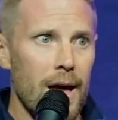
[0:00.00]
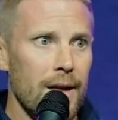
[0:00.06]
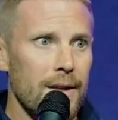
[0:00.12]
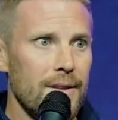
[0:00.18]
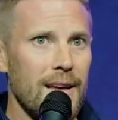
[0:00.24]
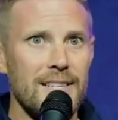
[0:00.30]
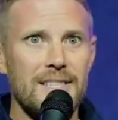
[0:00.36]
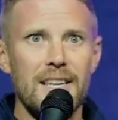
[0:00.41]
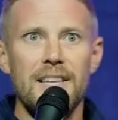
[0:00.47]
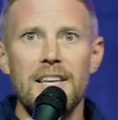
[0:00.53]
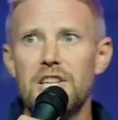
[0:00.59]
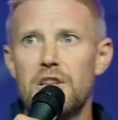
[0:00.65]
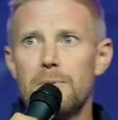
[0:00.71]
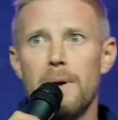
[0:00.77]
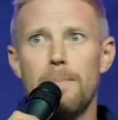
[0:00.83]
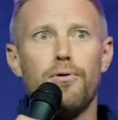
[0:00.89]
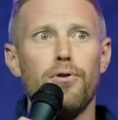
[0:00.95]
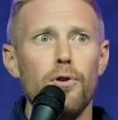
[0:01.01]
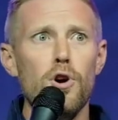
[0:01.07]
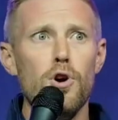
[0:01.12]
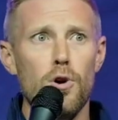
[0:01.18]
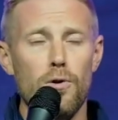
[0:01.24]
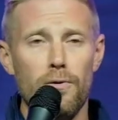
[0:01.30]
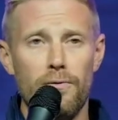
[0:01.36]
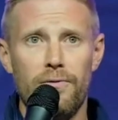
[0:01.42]
doesn't need to be
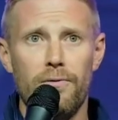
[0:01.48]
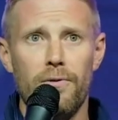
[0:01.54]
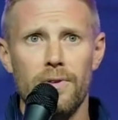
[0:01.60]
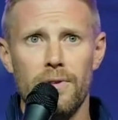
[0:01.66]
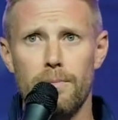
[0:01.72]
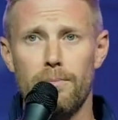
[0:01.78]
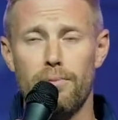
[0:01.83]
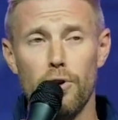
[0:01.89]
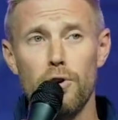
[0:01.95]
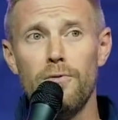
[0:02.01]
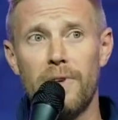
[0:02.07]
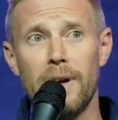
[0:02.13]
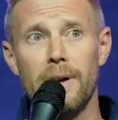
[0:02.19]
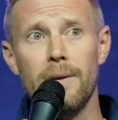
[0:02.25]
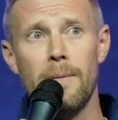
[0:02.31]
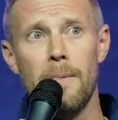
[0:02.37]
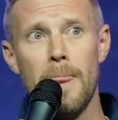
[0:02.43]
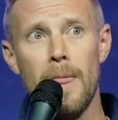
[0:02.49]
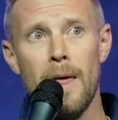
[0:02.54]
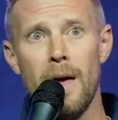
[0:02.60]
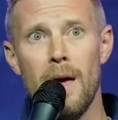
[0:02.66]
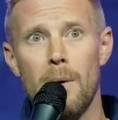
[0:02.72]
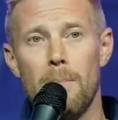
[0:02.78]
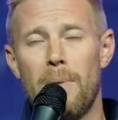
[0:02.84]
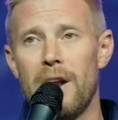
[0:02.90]
proven,
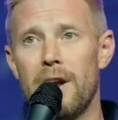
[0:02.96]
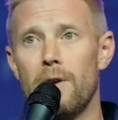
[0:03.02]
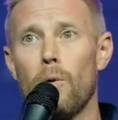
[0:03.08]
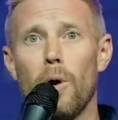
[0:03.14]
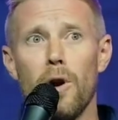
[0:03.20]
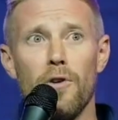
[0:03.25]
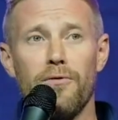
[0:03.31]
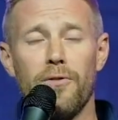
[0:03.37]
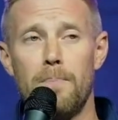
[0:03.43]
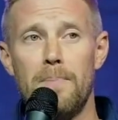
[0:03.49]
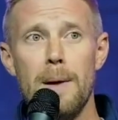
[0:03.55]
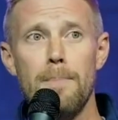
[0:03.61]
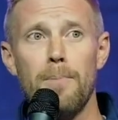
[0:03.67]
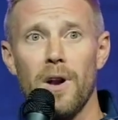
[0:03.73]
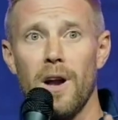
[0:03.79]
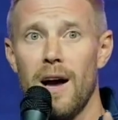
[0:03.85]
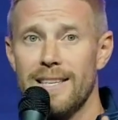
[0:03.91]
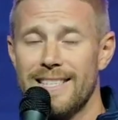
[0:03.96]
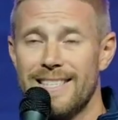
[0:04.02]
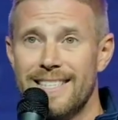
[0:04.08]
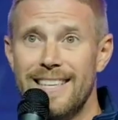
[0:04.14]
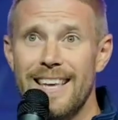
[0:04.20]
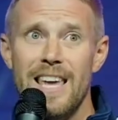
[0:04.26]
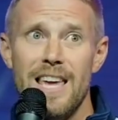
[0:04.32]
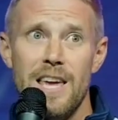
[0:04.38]
but in order for people to
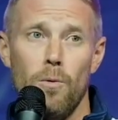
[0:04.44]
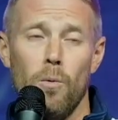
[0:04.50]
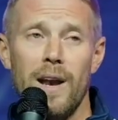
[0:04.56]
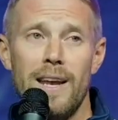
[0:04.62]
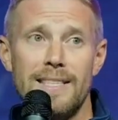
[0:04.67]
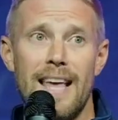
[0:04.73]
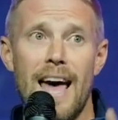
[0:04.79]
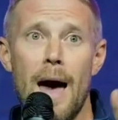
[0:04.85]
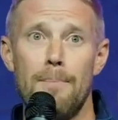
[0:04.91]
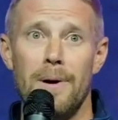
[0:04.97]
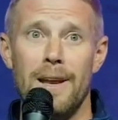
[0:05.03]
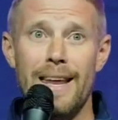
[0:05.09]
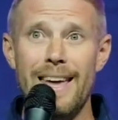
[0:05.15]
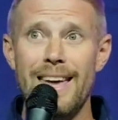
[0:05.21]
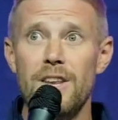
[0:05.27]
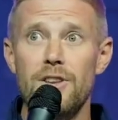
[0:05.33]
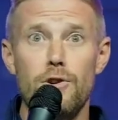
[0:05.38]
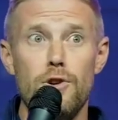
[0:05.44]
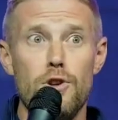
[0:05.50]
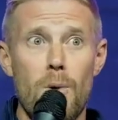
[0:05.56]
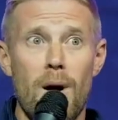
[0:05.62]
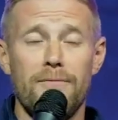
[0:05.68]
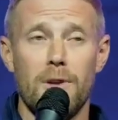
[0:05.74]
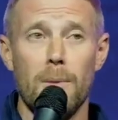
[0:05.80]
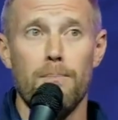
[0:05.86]
see what has happened in you, you
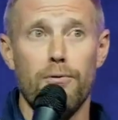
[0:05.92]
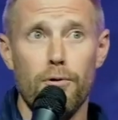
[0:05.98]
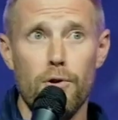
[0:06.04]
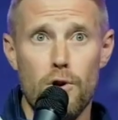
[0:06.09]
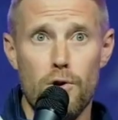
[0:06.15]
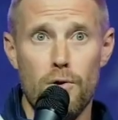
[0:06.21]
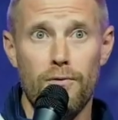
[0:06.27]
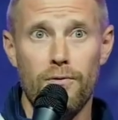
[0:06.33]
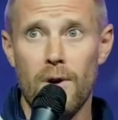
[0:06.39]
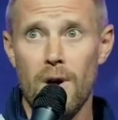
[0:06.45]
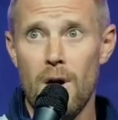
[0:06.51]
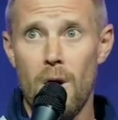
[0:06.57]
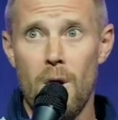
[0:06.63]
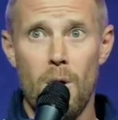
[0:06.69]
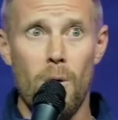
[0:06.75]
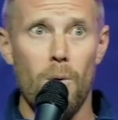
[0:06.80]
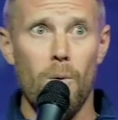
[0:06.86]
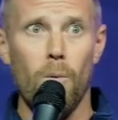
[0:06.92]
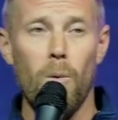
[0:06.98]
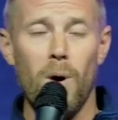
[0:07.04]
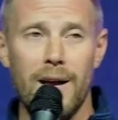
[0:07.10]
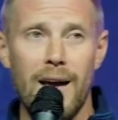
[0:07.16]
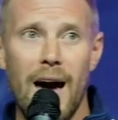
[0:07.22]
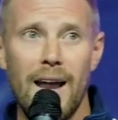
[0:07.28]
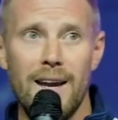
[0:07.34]
have to prove
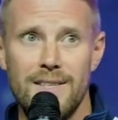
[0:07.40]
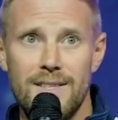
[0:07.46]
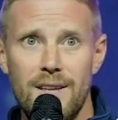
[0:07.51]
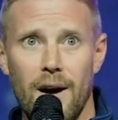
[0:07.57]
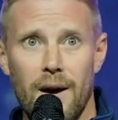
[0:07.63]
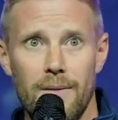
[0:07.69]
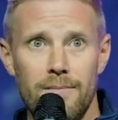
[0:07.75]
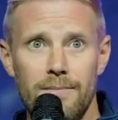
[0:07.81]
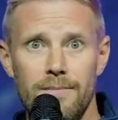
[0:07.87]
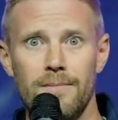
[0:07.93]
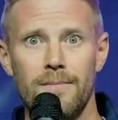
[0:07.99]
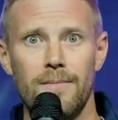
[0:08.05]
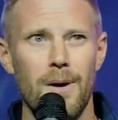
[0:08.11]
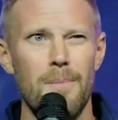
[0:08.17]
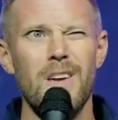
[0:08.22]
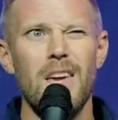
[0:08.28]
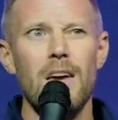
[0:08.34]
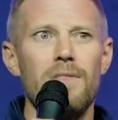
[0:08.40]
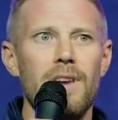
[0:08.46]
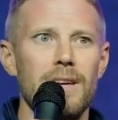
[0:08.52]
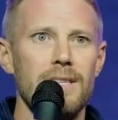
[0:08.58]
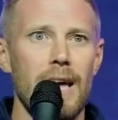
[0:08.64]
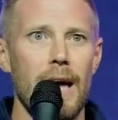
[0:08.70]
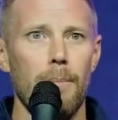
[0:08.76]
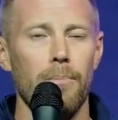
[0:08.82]
what God has done. Let me give you an
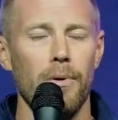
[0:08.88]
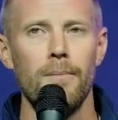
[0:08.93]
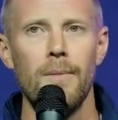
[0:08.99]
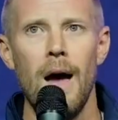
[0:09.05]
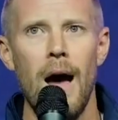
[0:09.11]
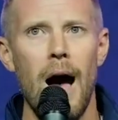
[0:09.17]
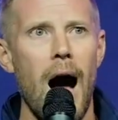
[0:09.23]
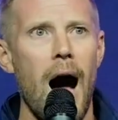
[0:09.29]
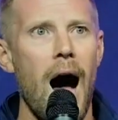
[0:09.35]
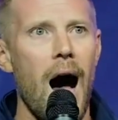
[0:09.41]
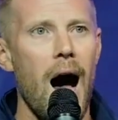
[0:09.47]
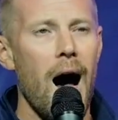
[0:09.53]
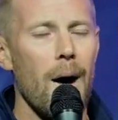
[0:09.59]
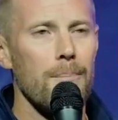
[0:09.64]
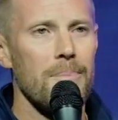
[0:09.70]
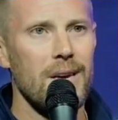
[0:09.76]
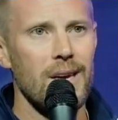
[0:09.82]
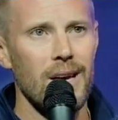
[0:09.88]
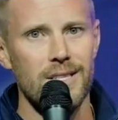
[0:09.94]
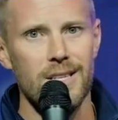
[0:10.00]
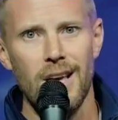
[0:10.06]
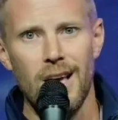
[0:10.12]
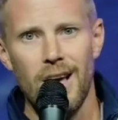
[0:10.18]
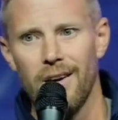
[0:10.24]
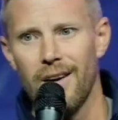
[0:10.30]
example. Because,
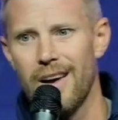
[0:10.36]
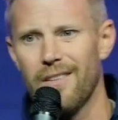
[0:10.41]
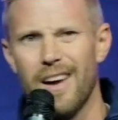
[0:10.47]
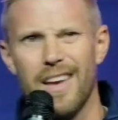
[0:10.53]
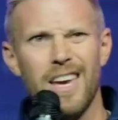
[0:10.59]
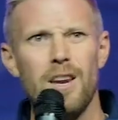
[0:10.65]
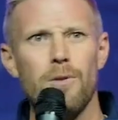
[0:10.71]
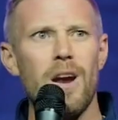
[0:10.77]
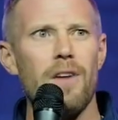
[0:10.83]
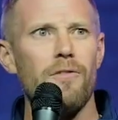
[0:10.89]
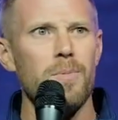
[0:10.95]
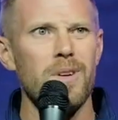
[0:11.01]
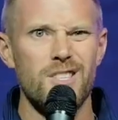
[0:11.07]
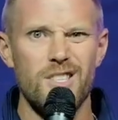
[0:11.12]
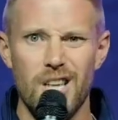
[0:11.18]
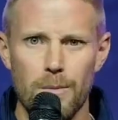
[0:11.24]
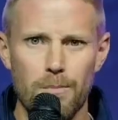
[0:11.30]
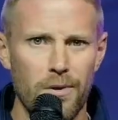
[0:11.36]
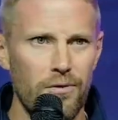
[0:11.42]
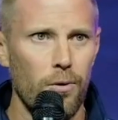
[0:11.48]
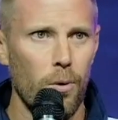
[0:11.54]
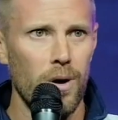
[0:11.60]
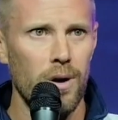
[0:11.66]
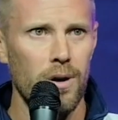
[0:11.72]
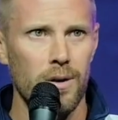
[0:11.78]
like anyone ever been sick before?